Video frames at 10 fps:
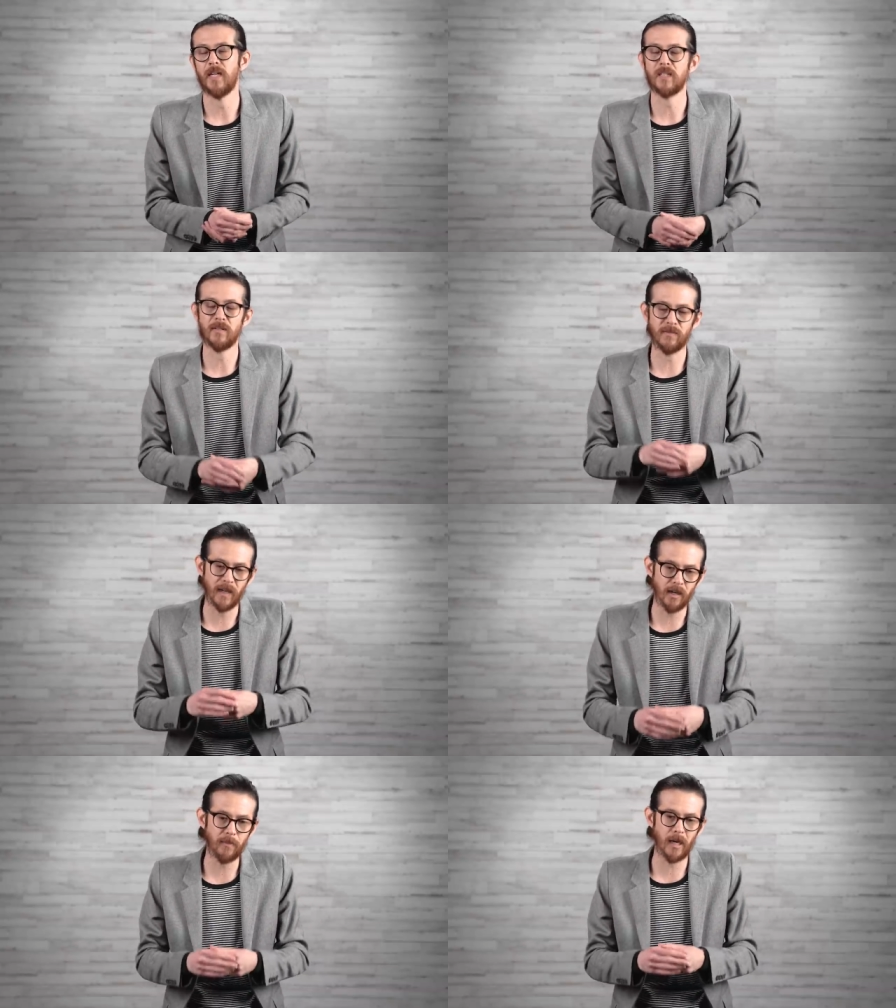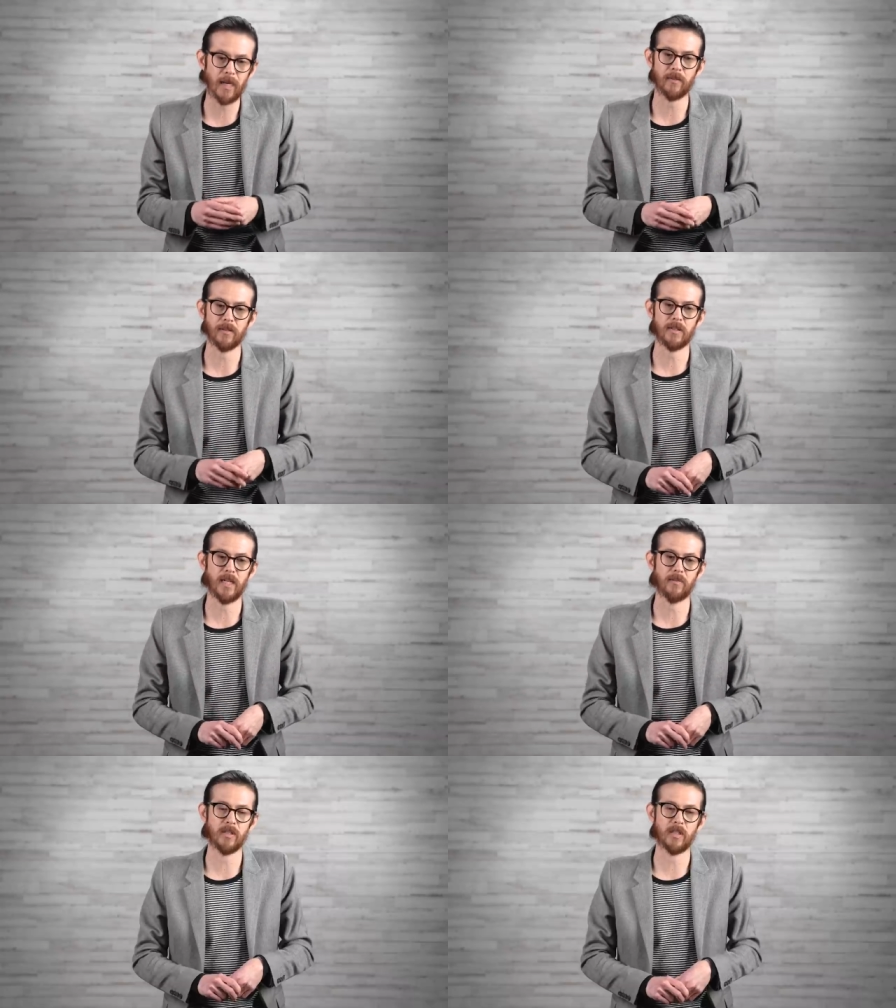It's a very popular
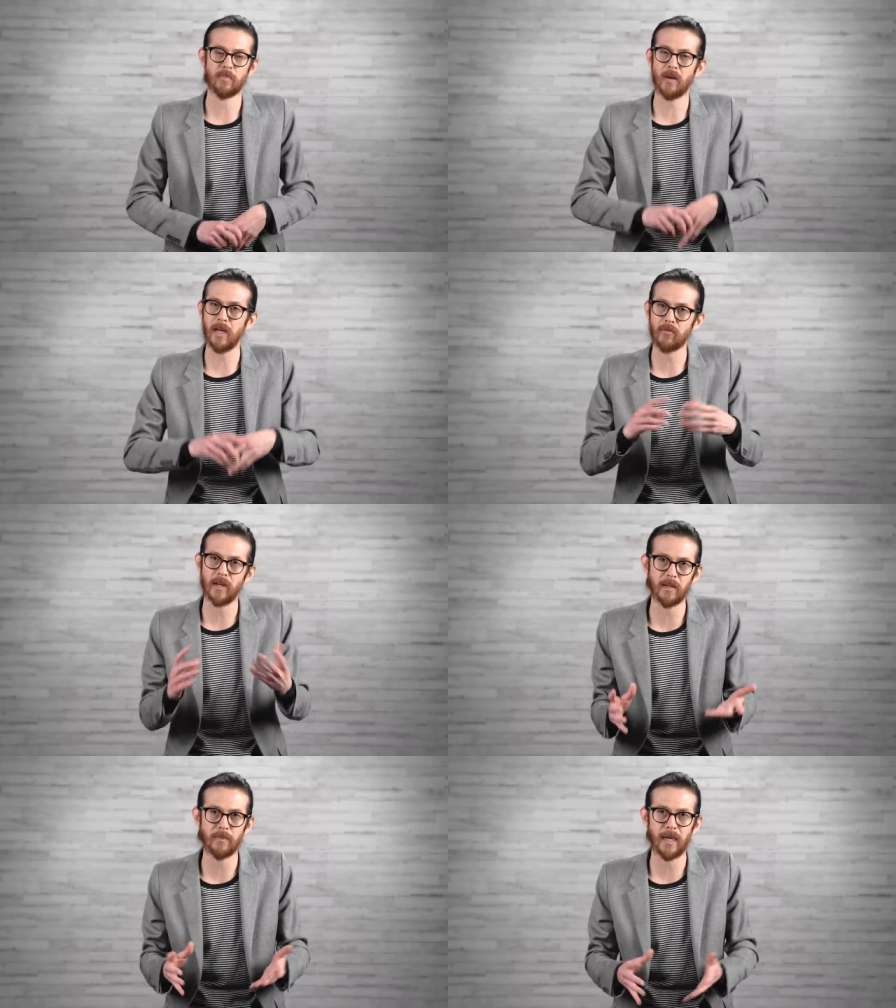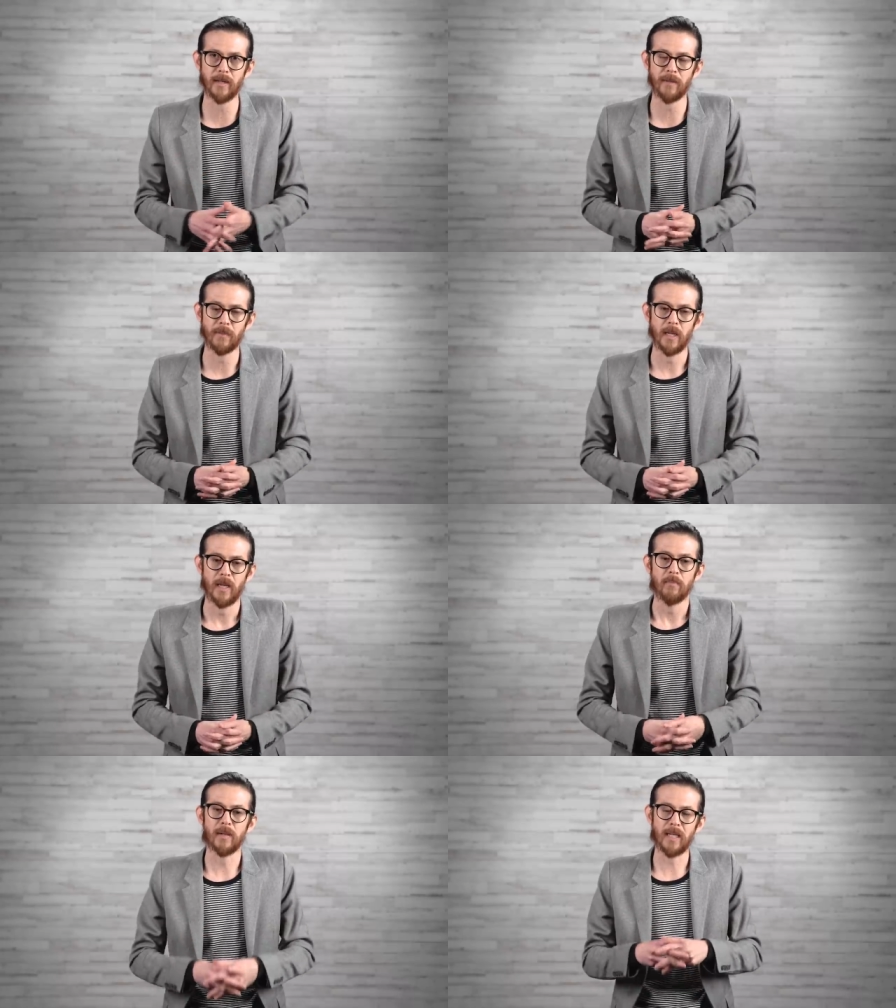subject. You probably read about it,
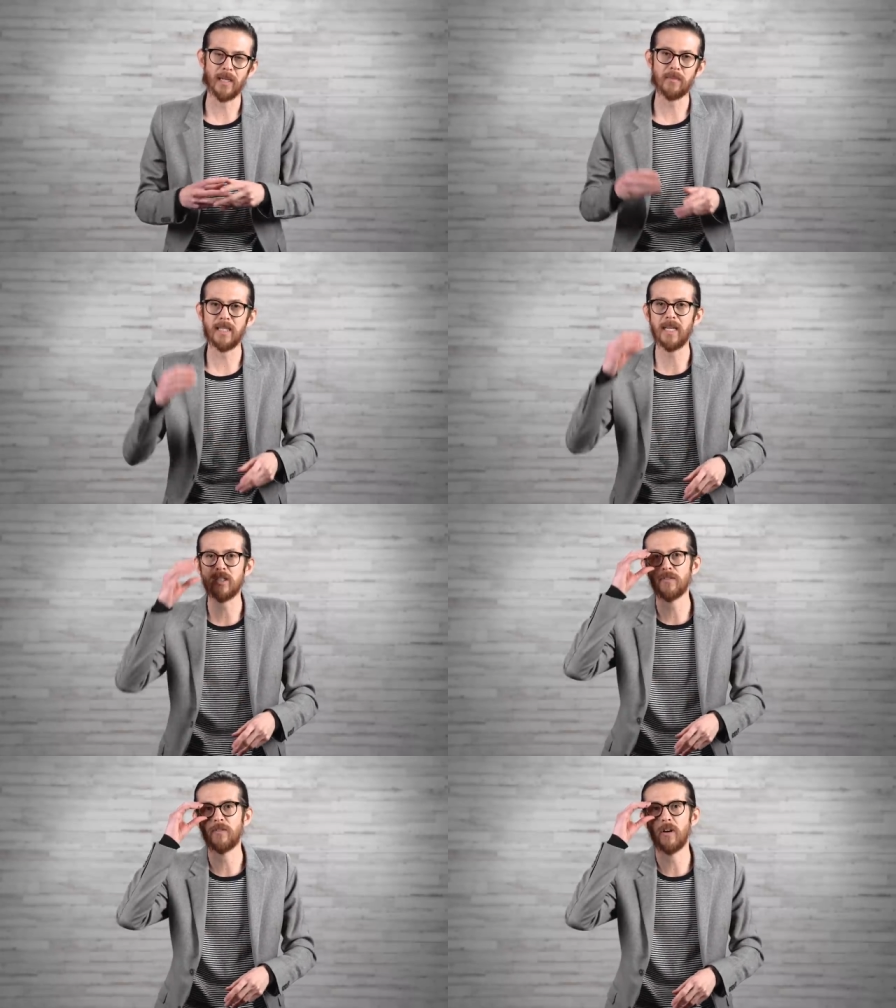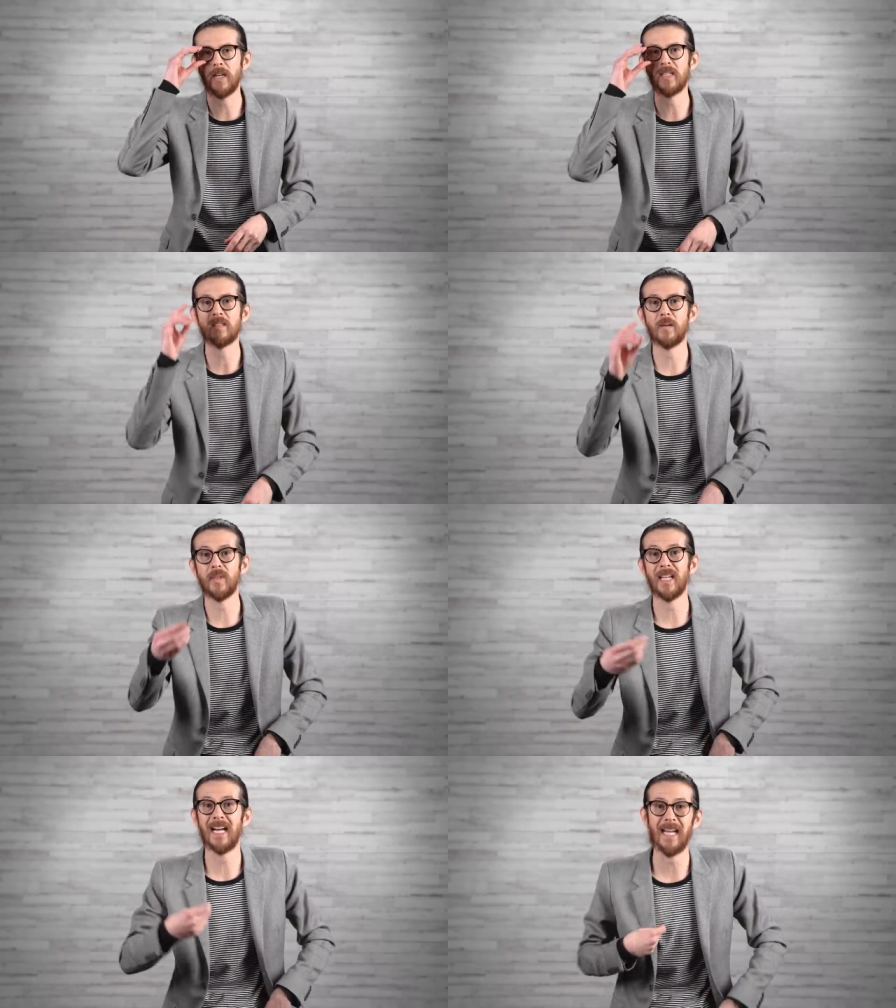but MTHFR is
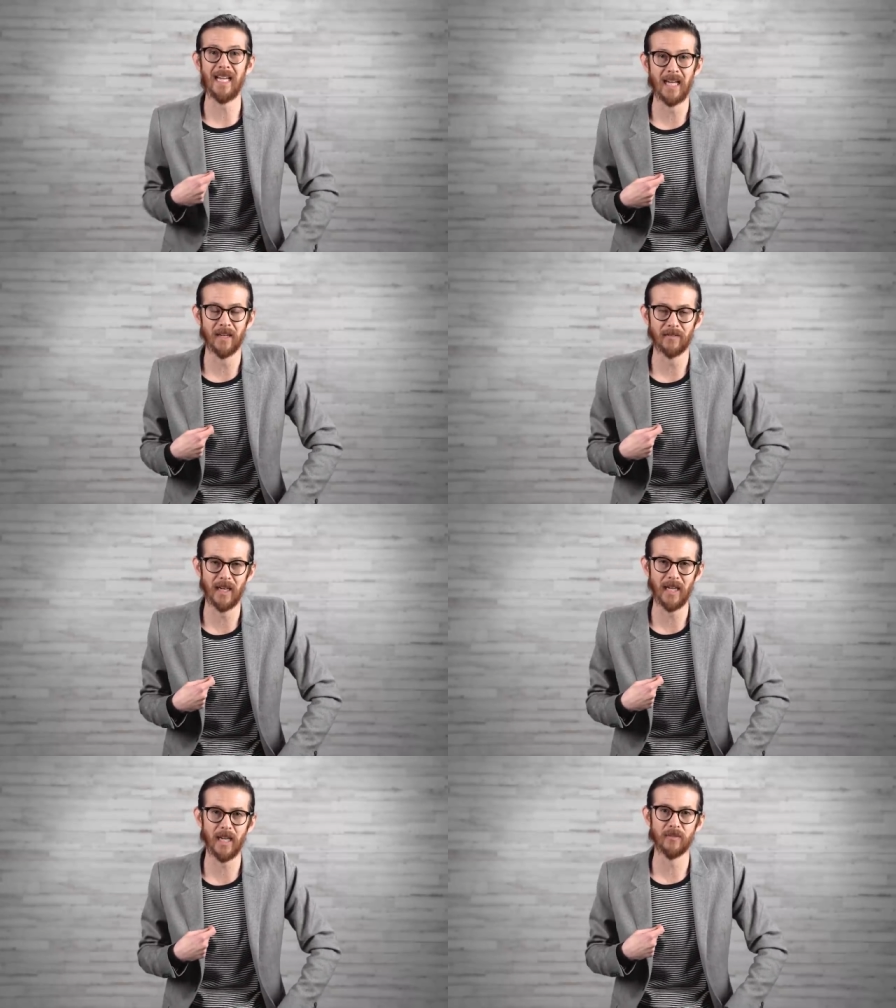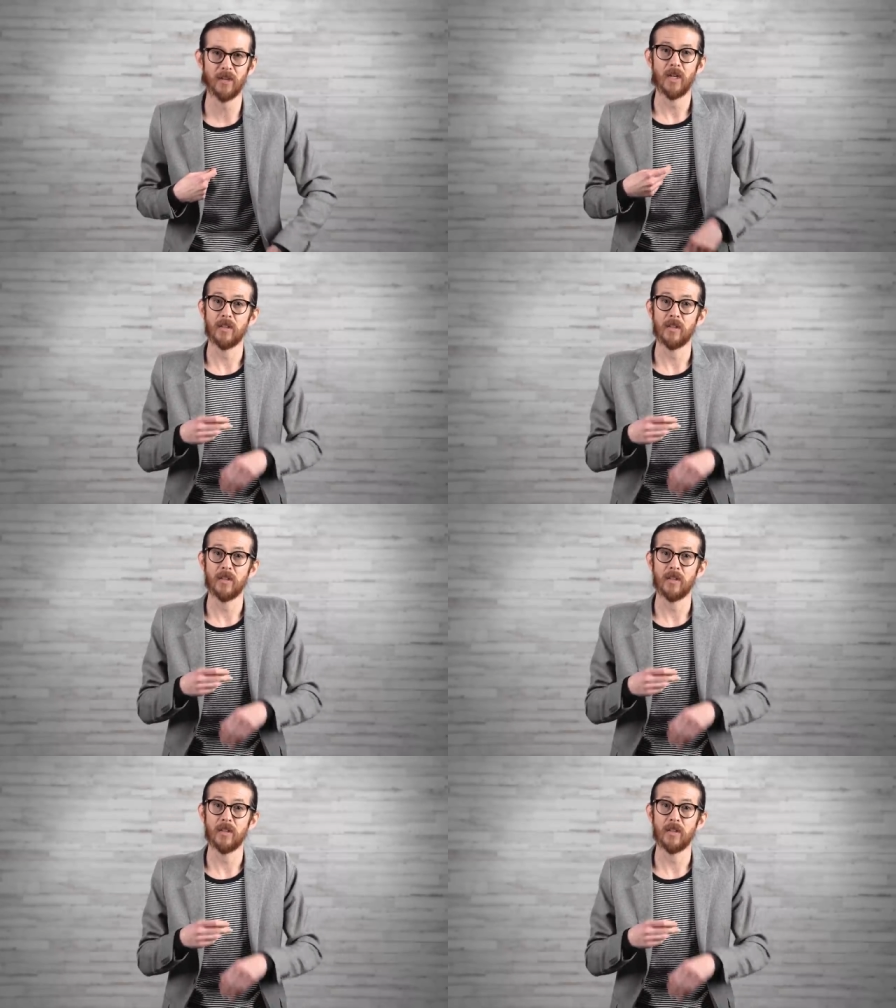something I have.